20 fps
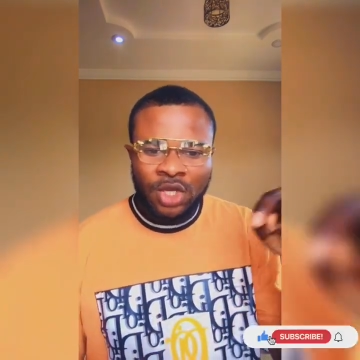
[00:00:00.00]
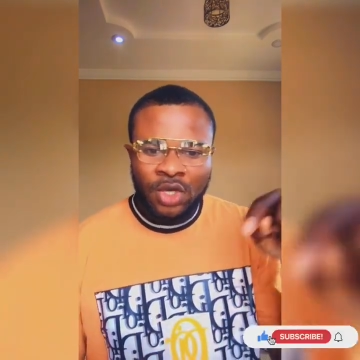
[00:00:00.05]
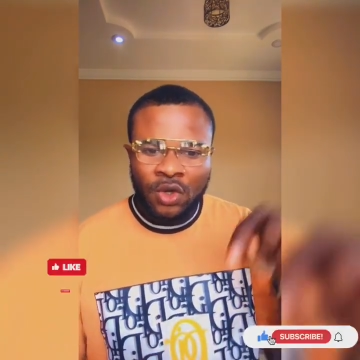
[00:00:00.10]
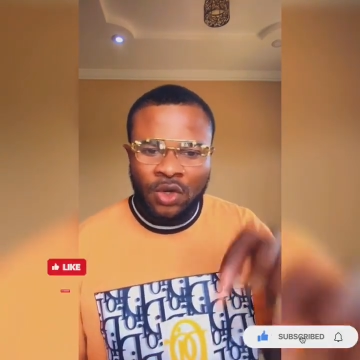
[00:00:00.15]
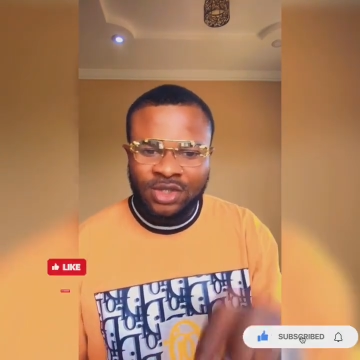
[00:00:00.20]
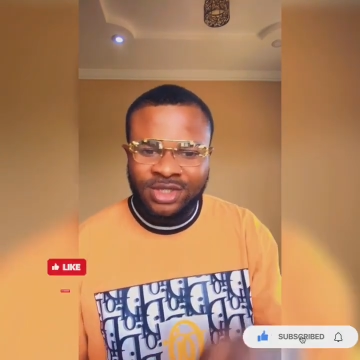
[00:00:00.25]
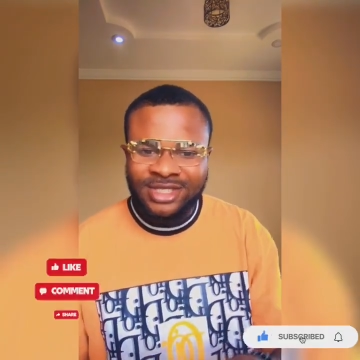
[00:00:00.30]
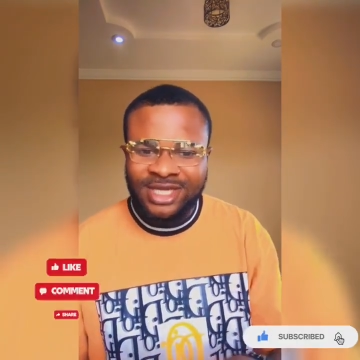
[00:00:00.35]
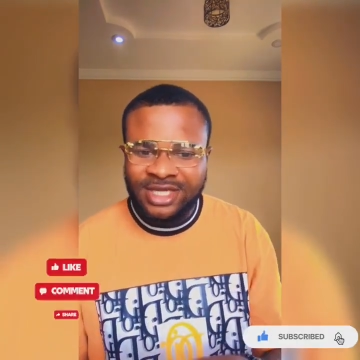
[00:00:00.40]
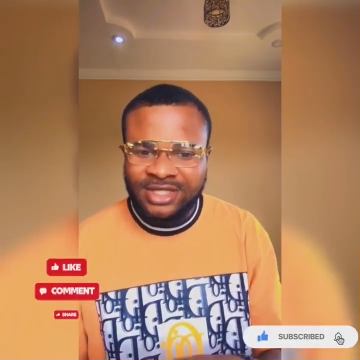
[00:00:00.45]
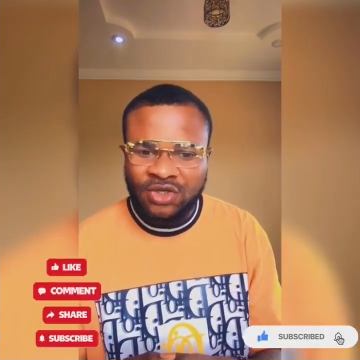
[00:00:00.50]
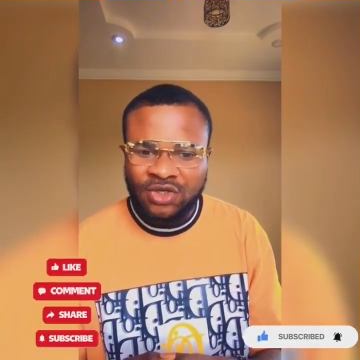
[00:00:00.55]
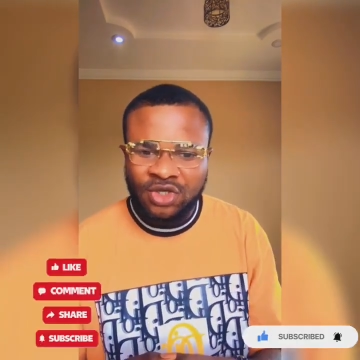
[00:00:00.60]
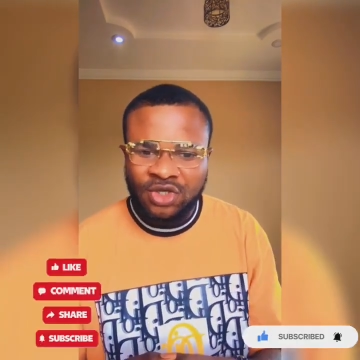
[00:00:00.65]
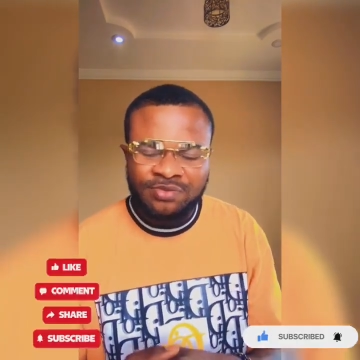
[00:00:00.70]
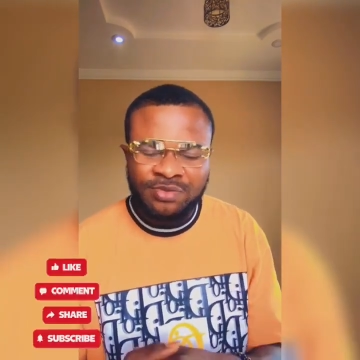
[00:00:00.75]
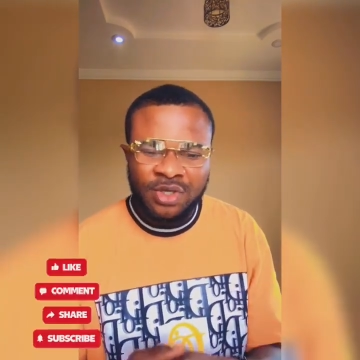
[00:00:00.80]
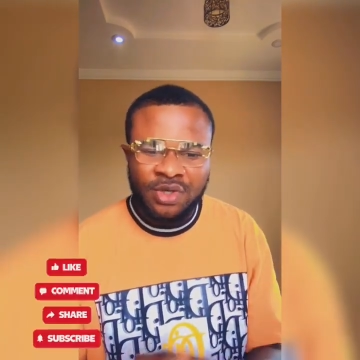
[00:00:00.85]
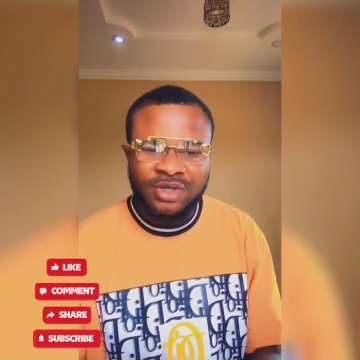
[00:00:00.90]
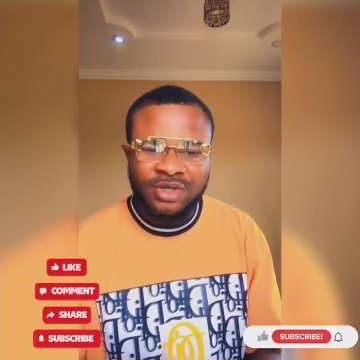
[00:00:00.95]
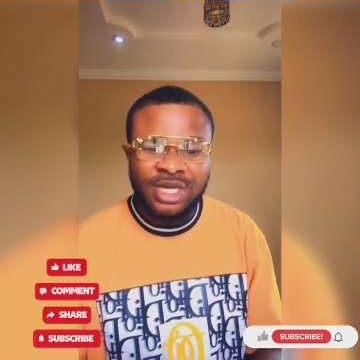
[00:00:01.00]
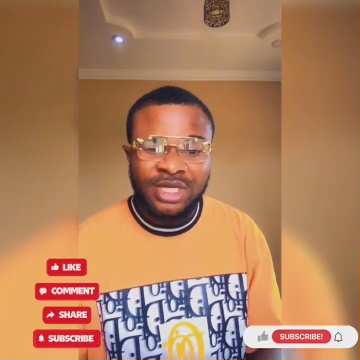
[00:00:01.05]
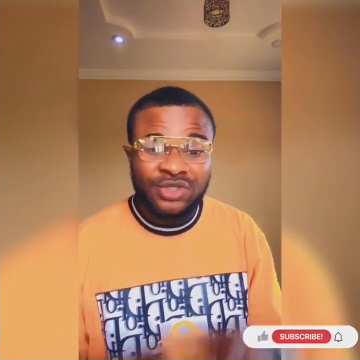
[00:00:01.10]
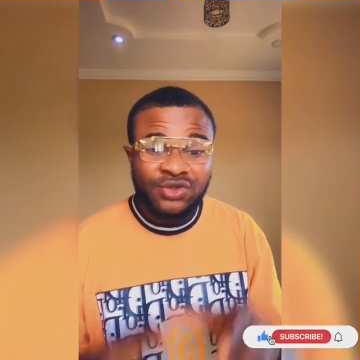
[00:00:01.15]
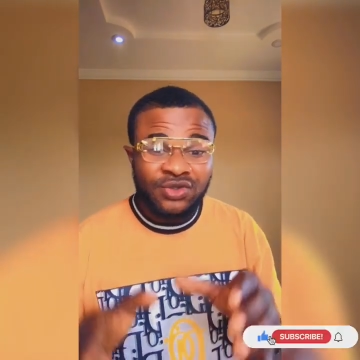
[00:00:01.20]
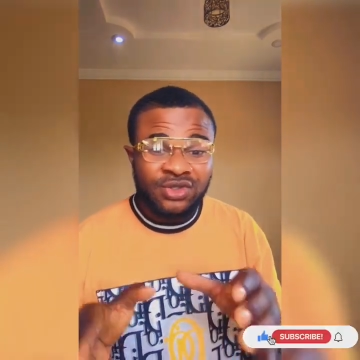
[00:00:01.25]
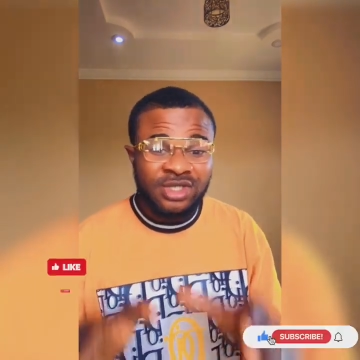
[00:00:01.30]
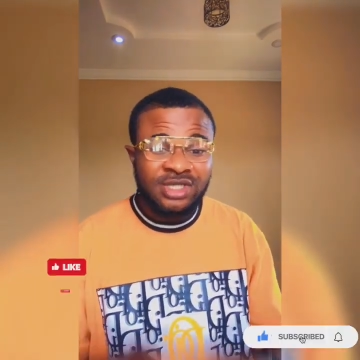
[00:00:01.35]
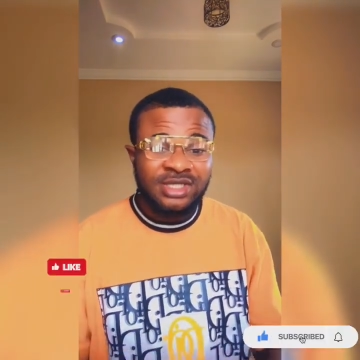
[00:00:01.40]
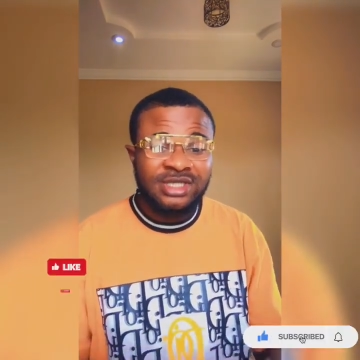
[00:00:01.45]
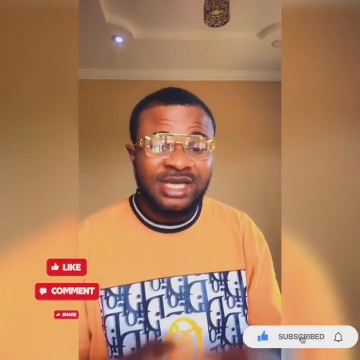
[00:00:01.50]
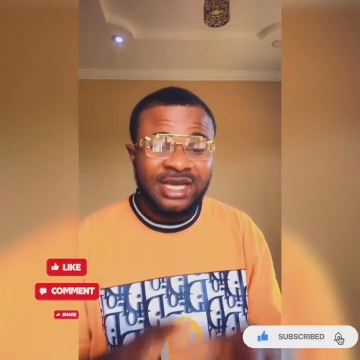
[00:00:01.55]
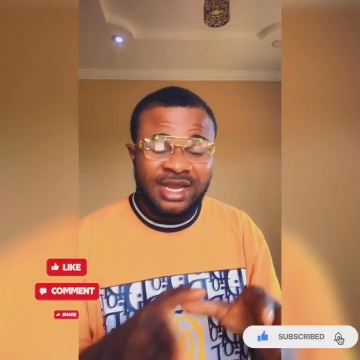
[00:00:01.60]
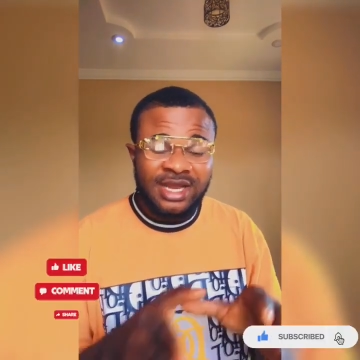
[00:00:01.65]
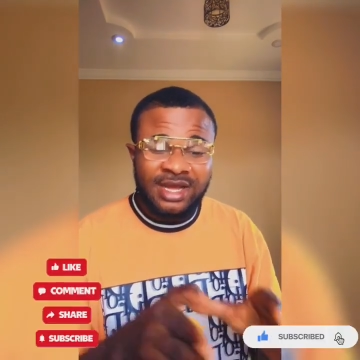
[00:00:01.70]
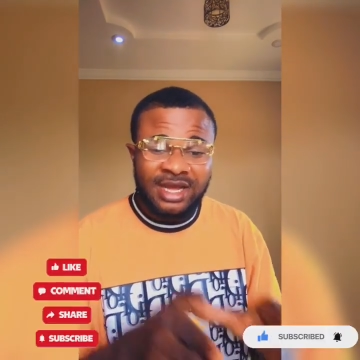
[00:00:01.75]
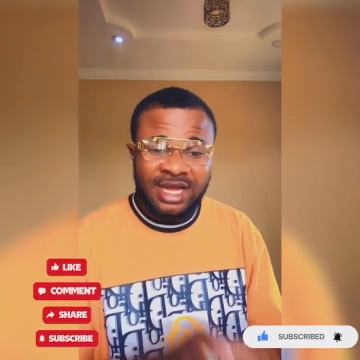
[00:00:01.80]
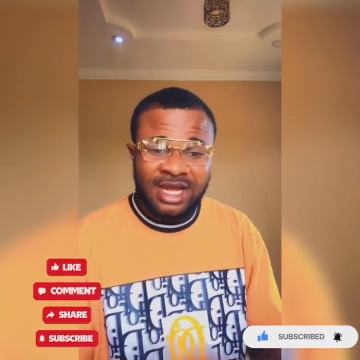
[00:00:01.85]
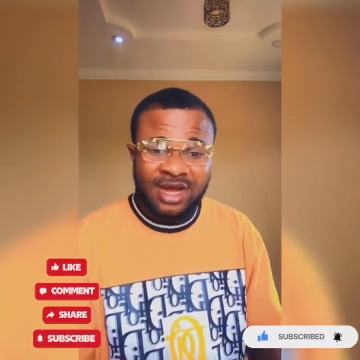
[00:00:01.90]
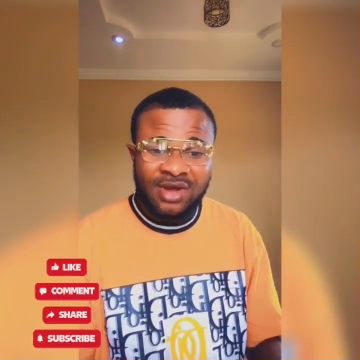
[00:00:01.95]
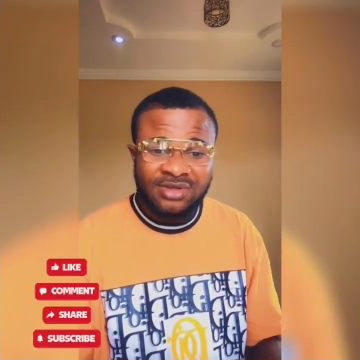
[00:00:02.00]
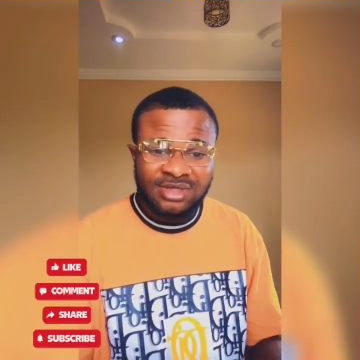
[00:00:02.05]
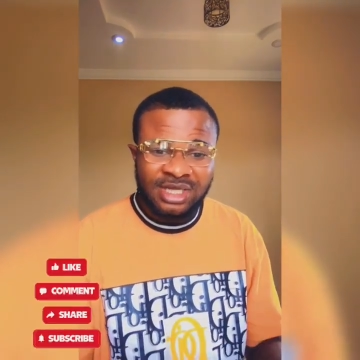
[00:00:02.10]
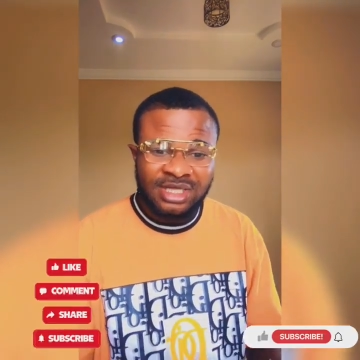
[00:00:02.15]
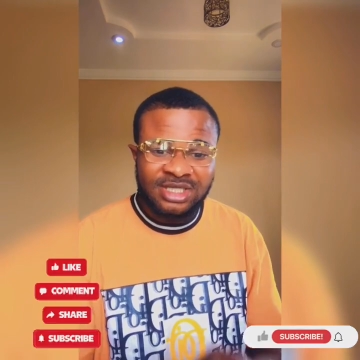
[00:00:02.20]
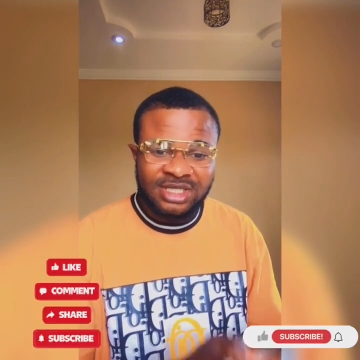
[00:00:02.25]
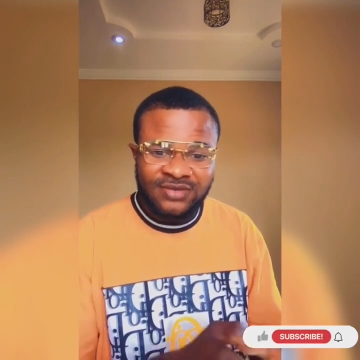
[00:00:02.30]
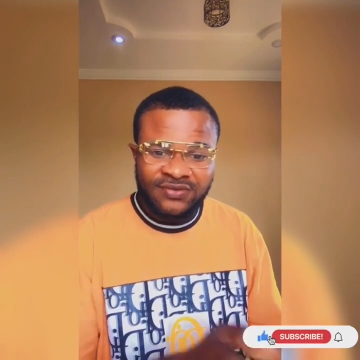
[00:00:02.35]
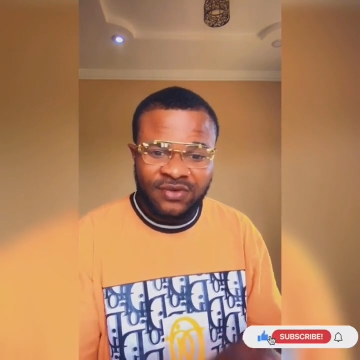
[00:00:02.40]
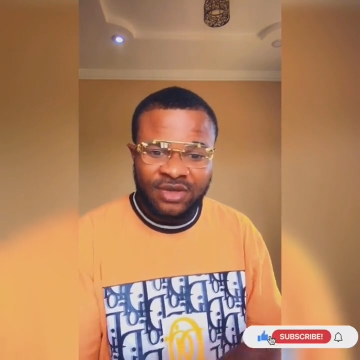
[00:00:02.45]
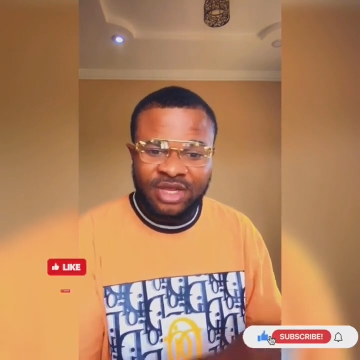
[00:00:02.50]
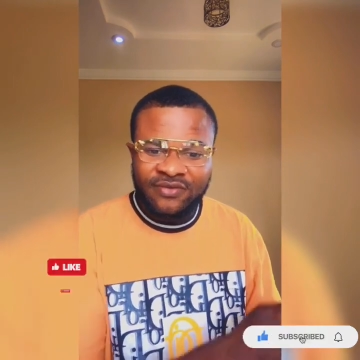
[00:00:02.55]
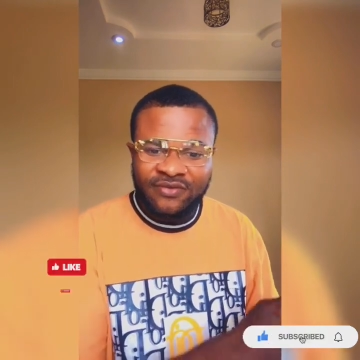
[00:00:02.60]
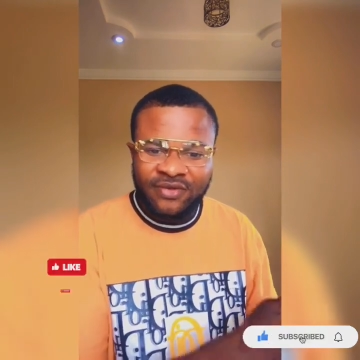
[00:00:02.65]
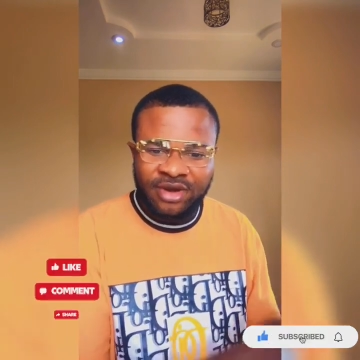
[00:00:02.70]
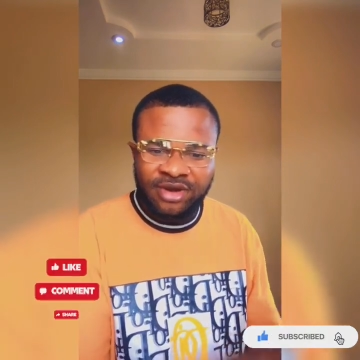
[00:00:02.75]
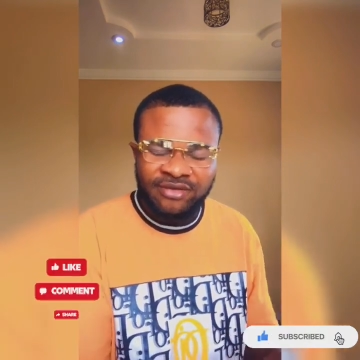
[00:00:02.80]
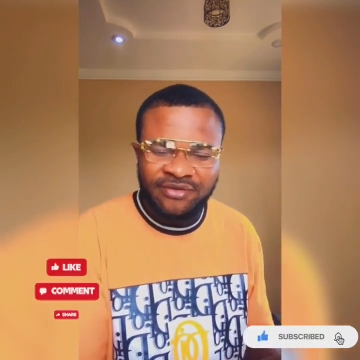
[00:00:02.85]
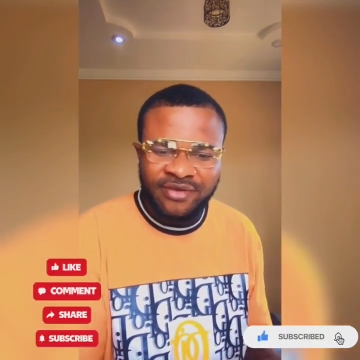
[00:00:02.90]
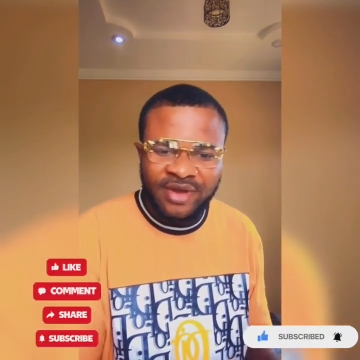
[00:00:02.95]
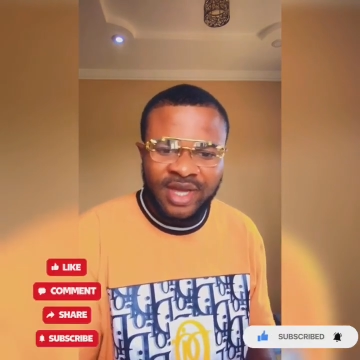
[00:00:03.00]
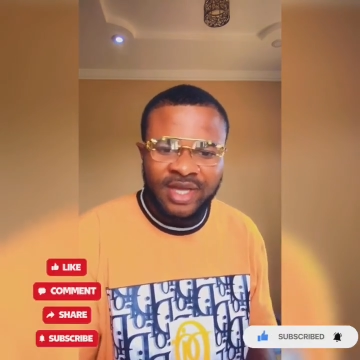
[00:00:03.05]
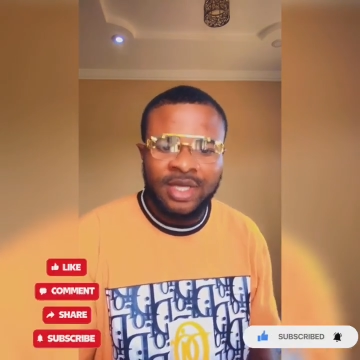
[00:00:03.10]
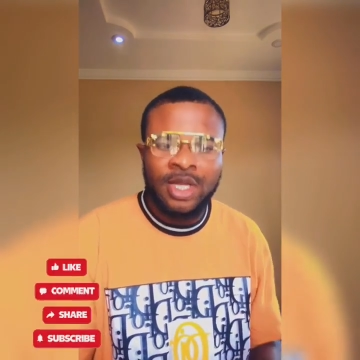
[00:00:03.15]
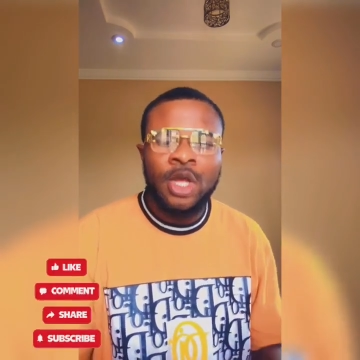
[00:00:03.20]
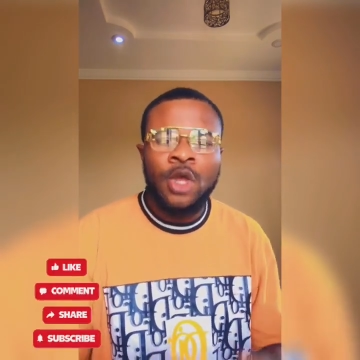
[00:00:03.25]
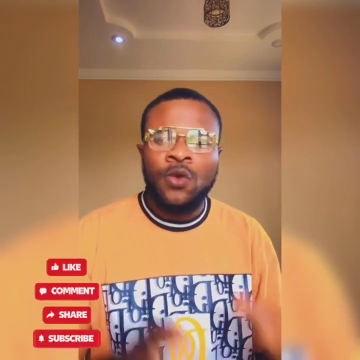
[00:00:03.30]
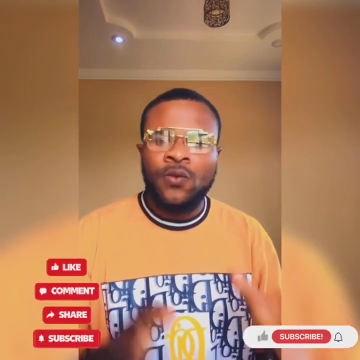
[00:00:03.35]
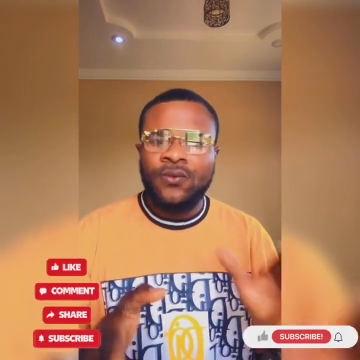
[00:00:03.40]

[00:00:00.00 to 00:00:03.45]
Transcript: contact us below that you need an account that is fully verified.